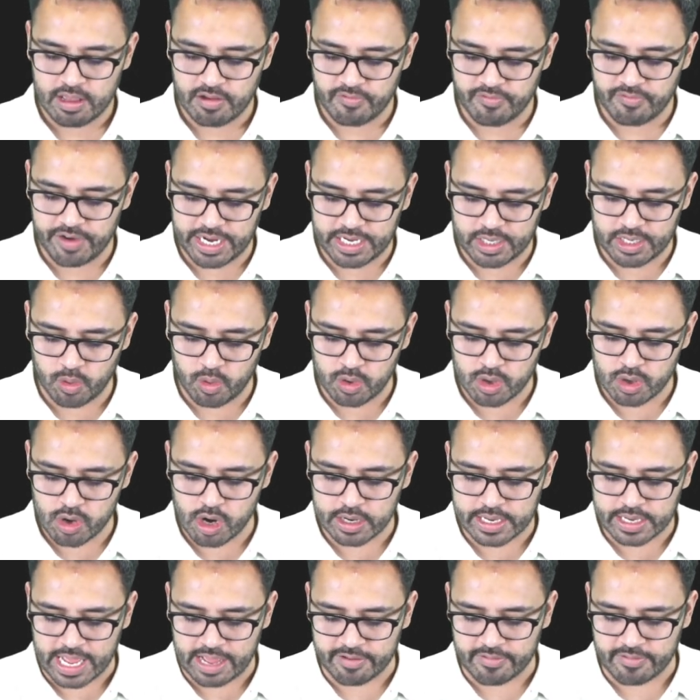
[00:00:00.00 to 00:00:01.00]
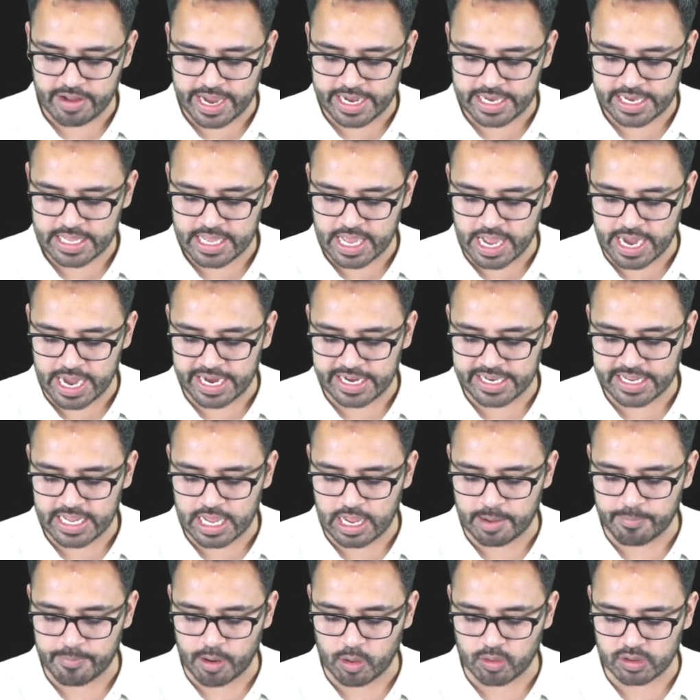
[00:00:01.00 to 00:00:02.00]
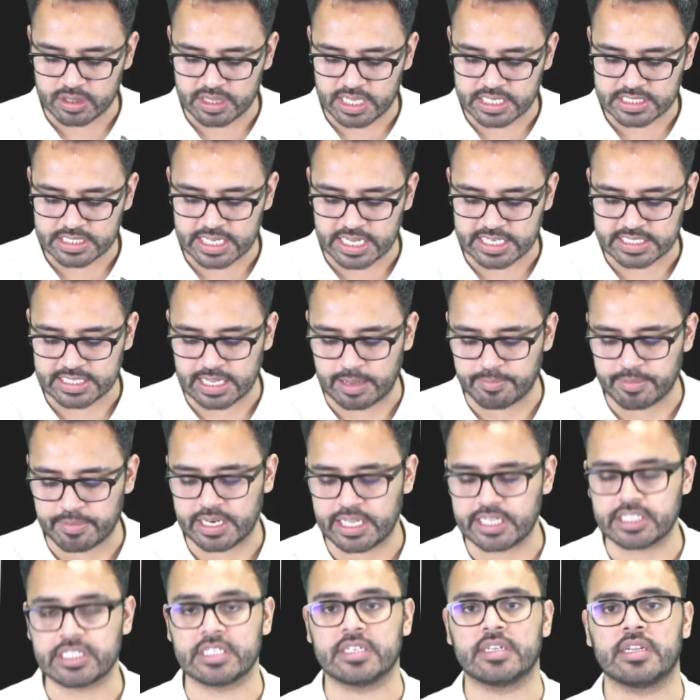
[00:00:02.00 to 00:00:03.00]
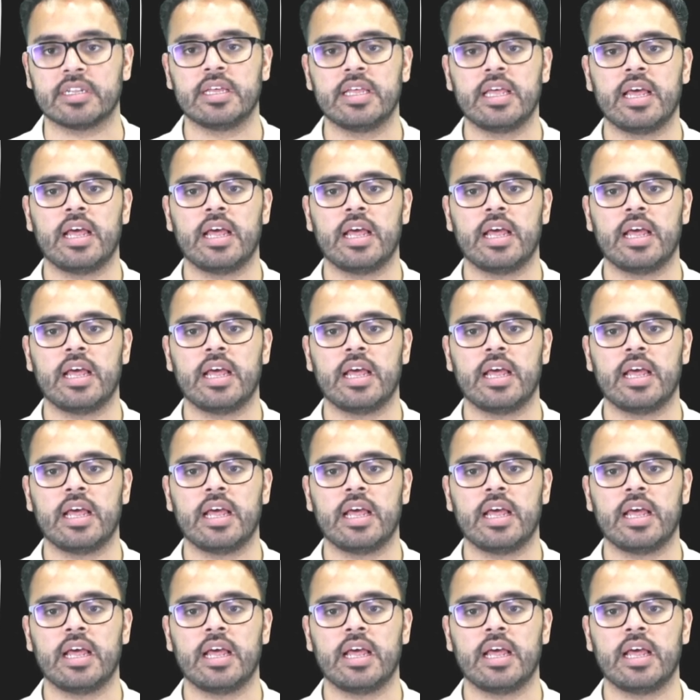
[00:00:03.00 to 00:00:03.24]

we do not have any idea about this examination.